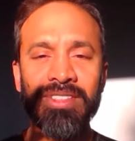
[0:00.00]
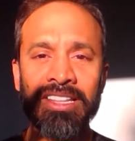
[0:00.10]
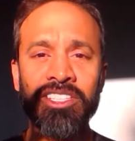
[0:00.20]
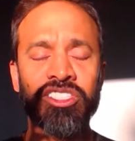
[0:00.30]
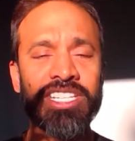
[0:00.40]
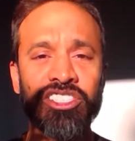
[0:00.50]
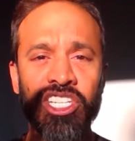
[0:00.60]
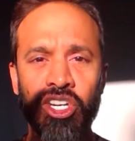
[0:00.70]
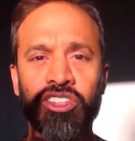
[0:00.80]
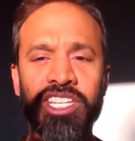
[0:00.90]
this is actually a
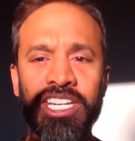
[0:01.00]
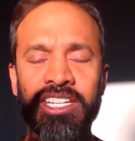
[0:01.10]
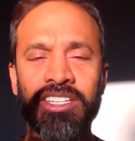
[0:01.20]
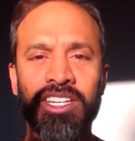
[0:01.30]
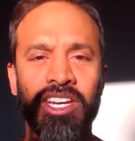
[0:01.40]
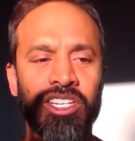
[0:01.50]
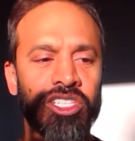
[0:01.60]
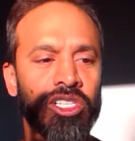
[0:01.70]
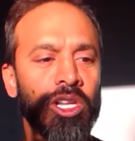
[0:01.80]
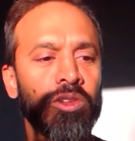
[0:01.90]
good thing to
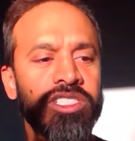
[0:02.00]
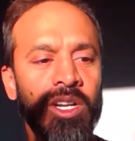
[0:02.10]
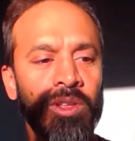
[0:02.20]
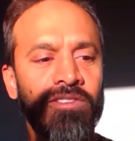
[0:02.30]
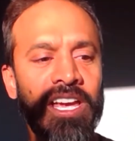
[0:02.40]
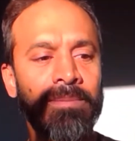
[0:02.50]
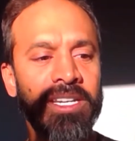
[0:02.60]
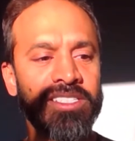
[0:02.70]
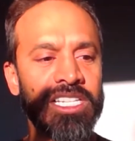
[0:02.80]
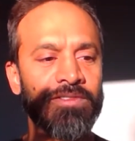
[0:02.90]
close on with 5
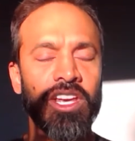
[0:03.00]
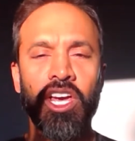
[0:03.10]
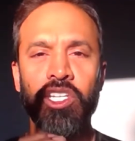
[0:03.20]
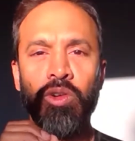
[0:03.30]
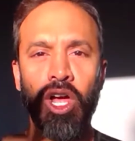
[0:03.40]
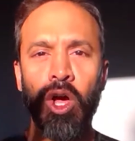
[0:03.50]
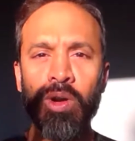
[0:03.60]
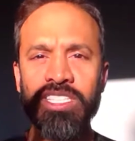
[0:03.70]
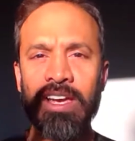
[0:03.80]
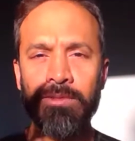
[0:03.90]
minutes left, you
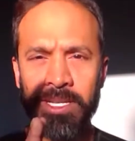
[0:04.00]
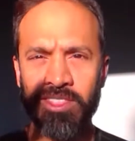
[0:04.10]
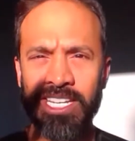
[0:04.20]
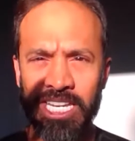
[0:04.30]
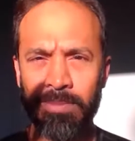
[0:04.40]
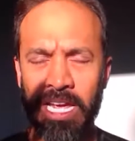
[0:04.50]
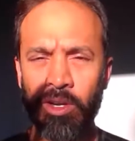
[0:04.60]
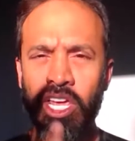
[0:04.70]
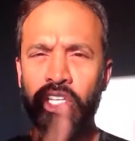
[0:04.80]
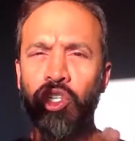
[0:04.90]
always have to be thinking about
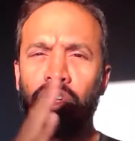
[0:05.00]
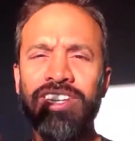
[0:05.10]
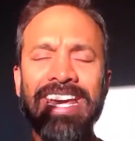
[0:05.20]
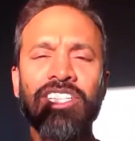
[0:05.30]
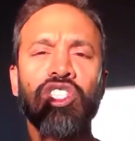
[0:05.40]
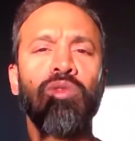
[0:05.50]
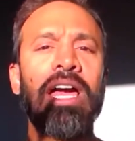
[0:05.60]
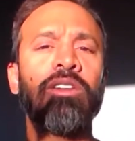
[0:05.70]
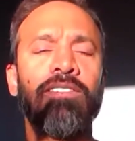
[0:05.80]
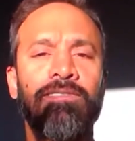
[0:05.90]
your next
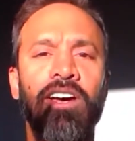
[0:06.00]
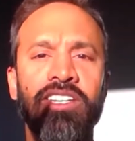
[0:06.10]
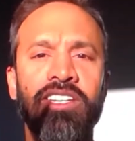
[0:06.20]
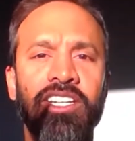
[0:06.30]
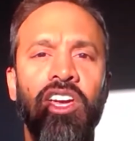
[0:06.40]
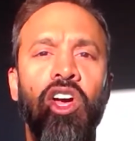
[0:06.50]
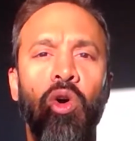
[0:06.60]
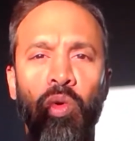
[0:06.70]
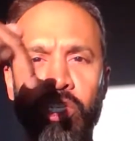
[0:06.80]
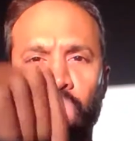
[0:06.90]
round of funding
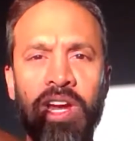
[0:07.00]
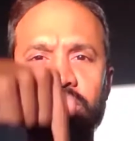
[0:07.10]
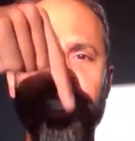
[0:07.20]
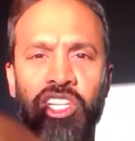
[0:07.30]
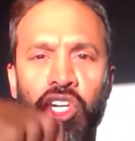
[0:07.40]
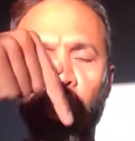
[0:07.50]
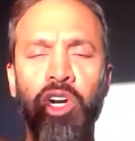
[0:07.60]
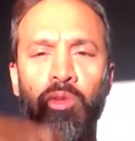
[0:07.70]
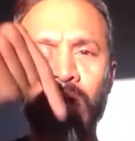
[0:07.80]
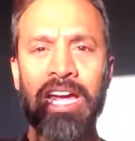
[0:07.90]
when you're raising the
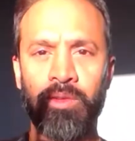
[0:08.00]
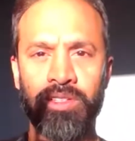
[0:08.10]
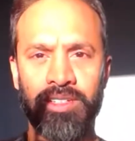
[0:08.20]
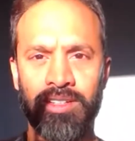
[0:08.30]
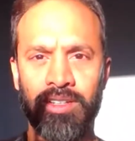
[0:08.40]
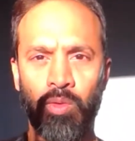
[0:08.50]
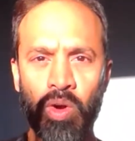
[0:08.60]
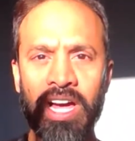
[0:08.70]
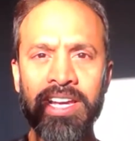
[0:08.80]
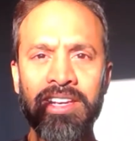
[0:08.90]
current round.
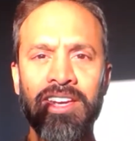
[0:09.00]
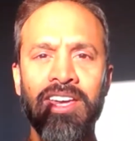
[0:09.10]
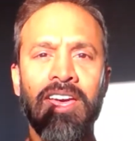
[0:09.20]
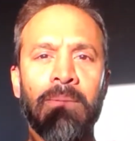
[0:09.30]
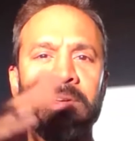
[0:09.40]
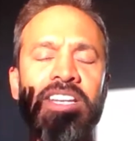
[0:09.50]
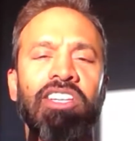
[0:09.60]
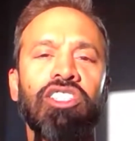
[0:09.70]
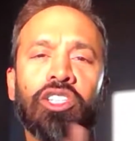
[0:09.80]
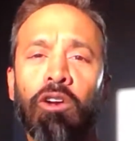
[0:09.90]
Why? Because
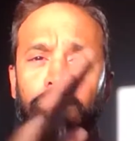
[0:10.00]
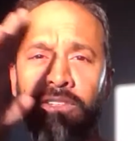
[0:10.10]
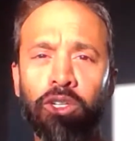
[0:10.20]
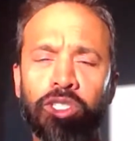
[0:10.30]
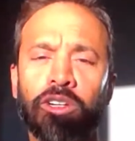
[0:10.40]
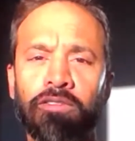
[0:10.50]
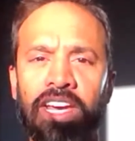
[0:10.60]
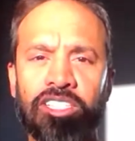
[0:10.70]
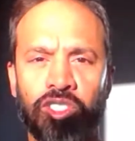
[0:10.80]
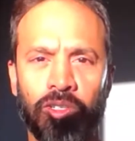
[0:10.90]
your future
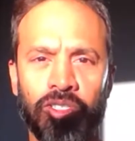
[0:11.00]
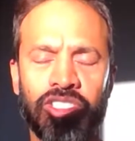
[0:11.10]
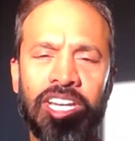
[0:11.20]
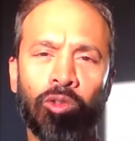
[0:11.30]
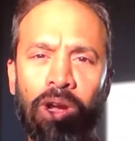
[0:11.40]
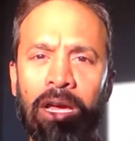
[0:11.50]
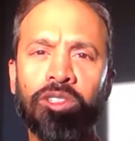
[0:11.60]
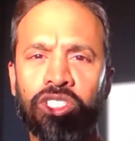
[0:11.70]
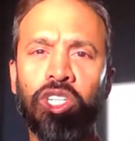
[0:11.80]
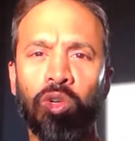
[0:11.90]
investors in round
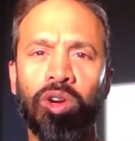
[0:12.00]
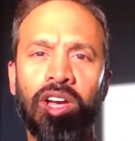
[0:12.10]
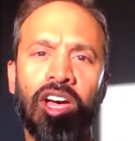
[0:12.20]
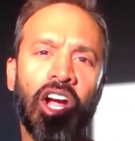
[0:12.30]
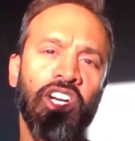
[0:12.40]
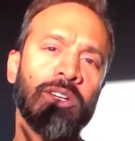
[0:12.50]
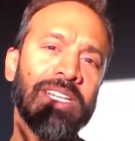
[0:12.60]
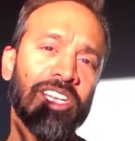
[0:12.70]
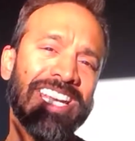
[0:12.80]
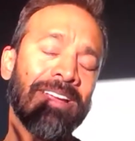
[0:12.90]
2 are going to be
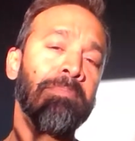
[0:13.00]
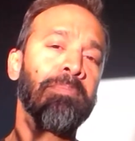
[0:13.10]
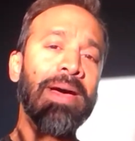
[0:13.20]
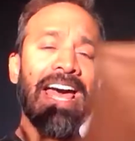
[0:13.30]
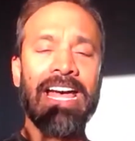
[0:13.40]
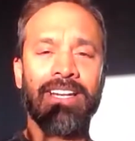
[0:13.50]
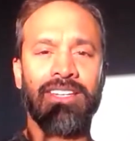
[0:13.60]
looking back,